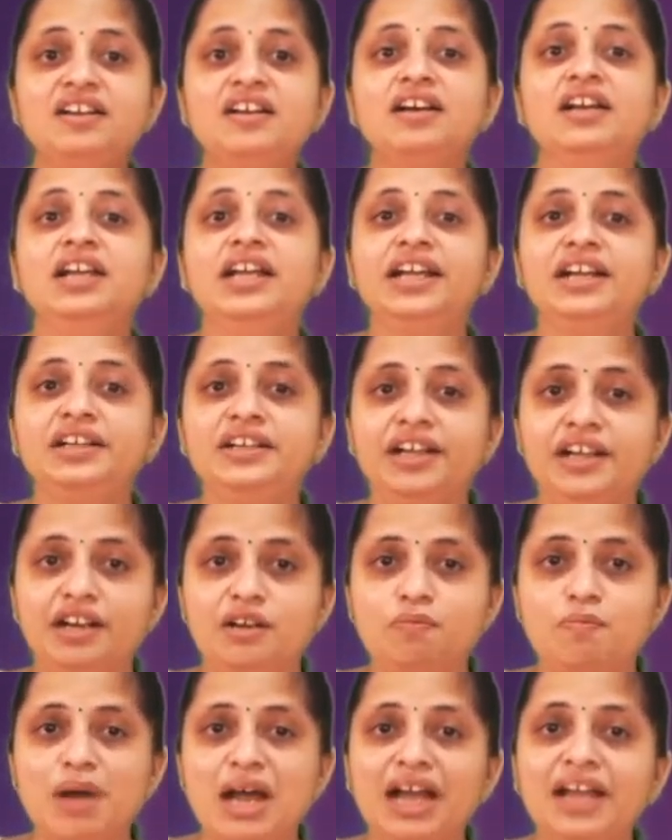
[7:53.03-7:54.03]

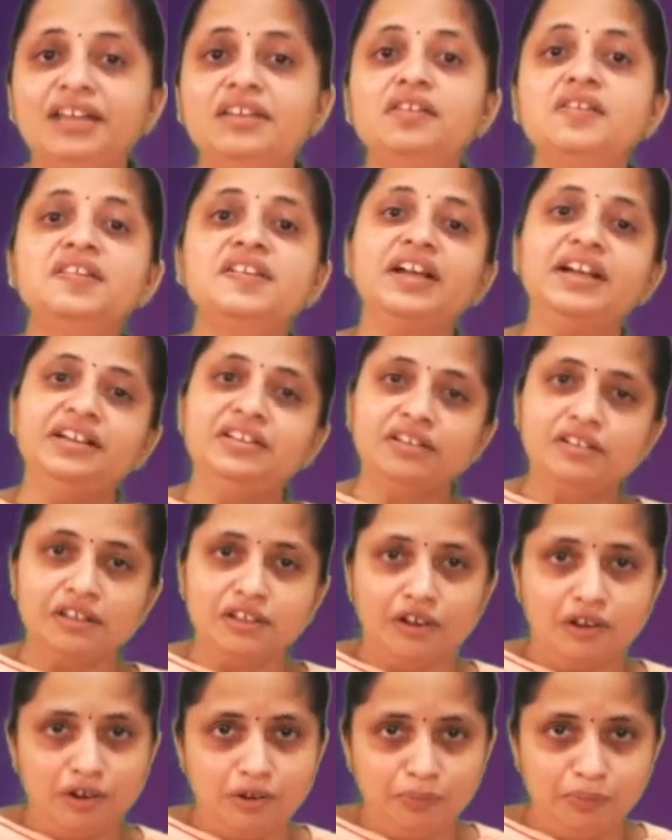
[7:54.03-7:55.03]
collected by the central
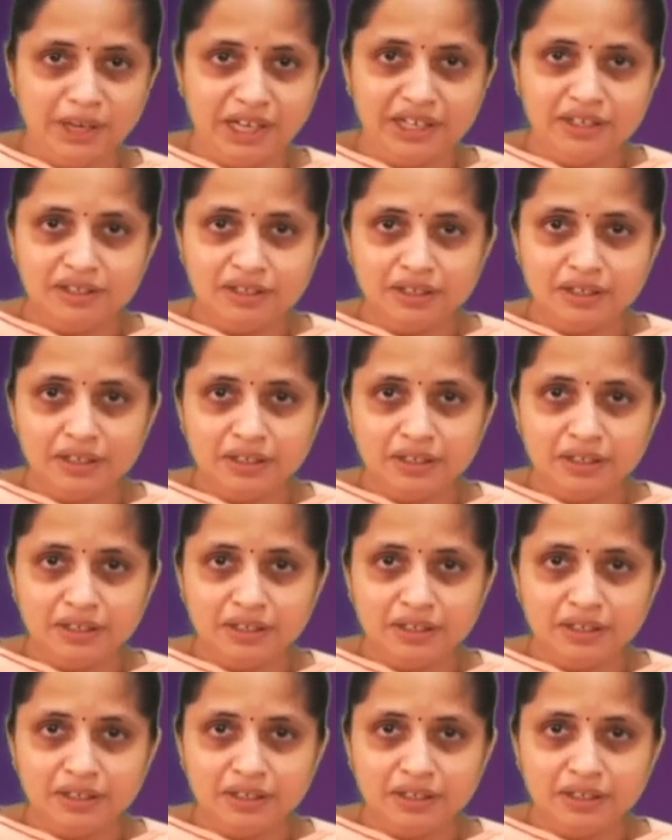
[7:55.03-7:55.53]
government.